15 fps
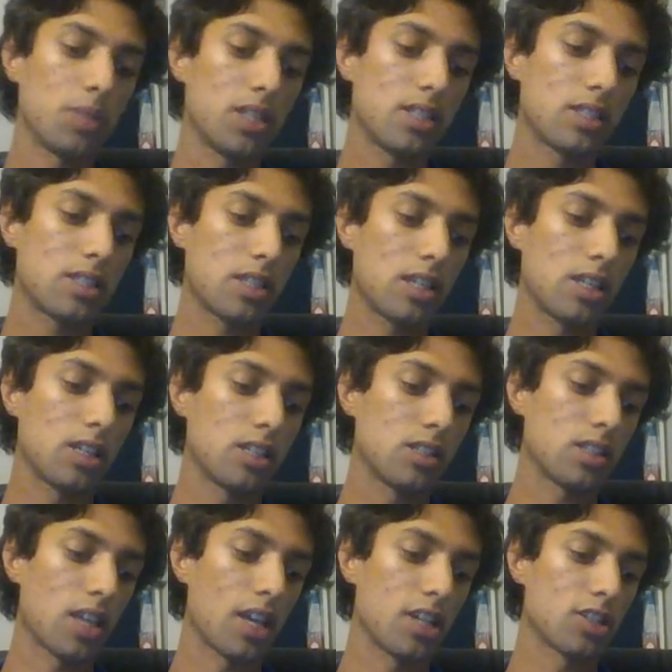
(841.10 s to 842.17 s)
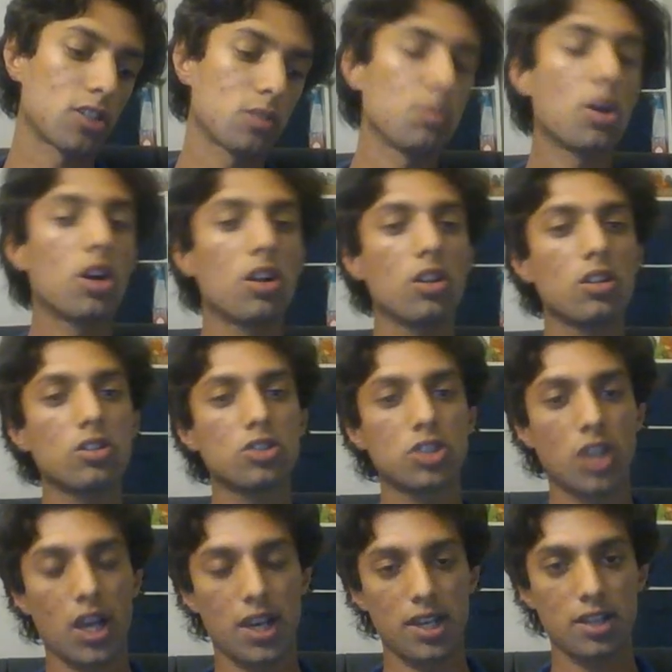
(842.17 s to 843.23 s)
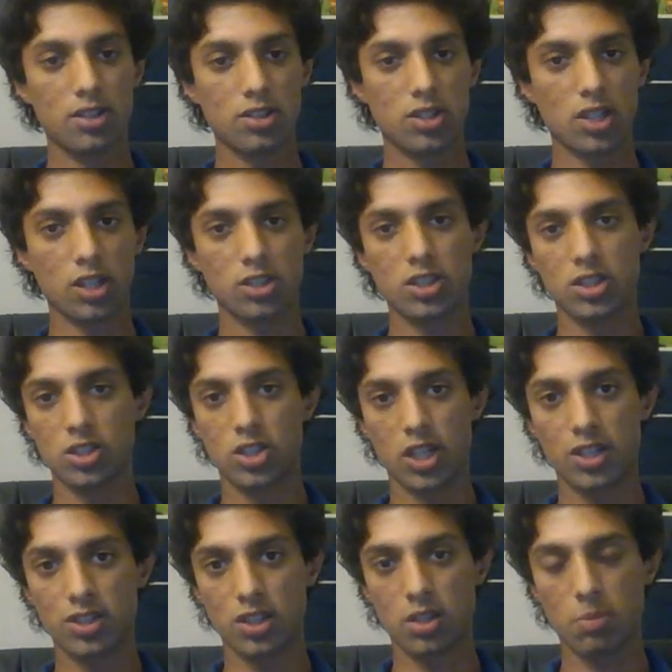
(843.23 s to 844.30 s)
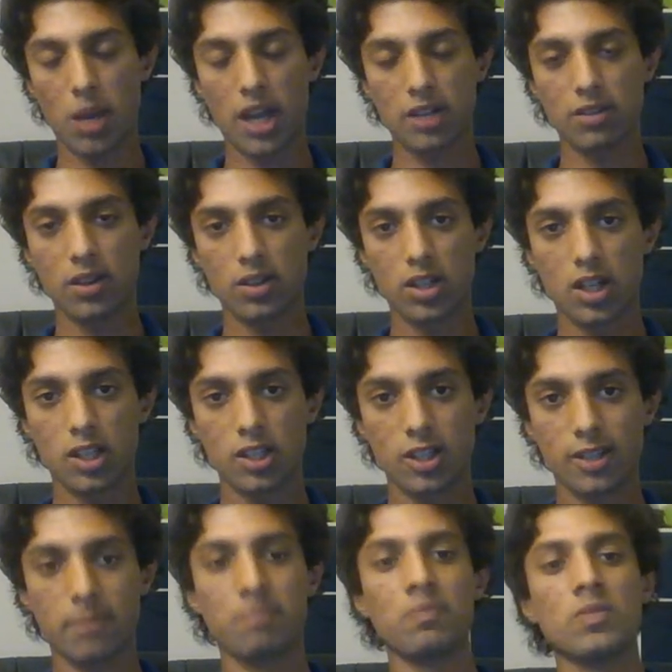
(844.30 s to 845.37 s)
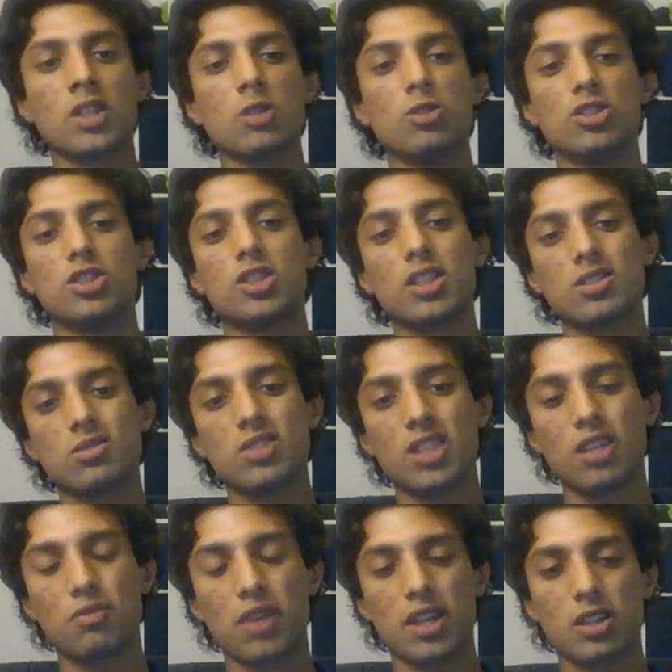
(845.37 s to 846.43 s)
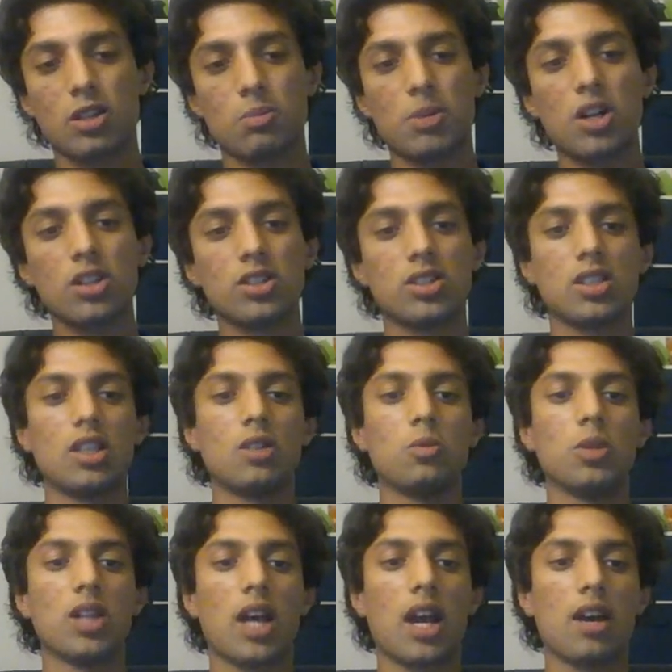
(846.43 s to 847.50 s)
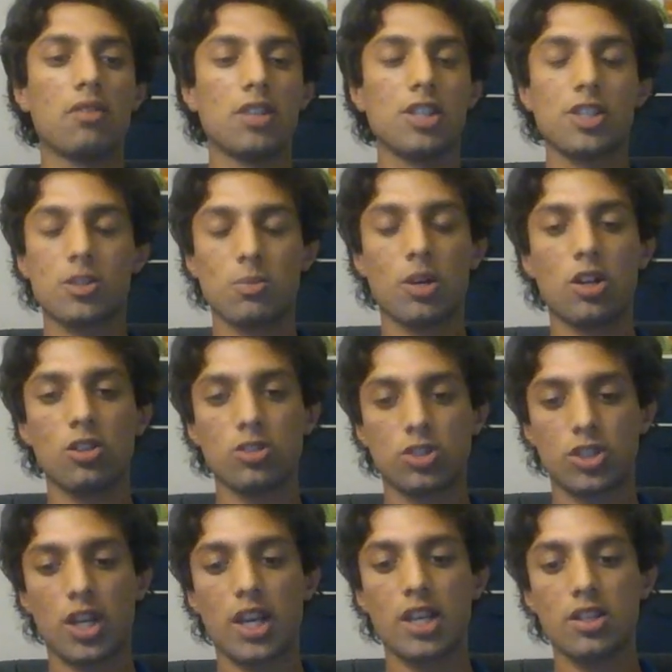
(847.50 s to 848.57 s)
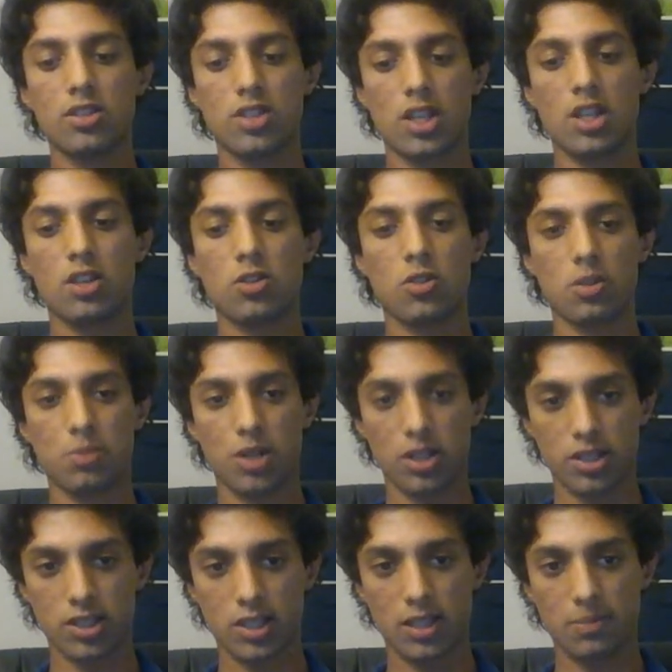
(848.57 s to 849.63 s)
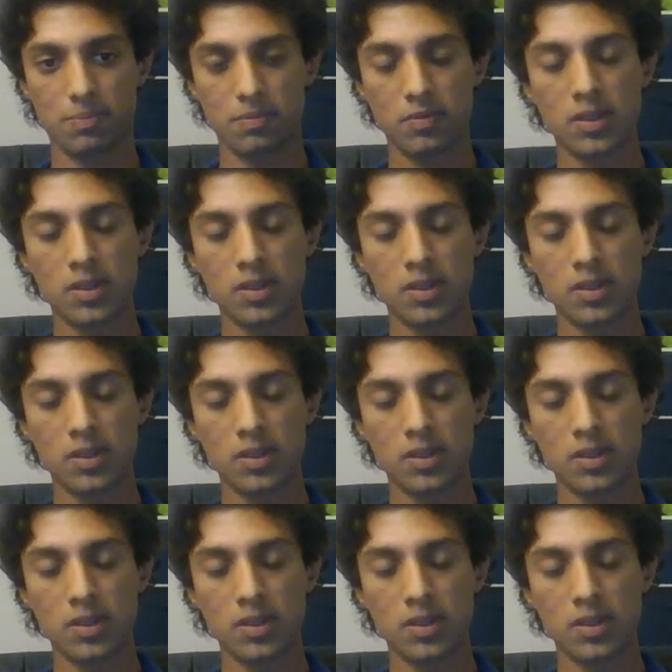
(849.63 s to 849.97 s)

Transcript: means is a small change, such as a change in the background color, which doesn't really affect the policy, will have a small change in your policy.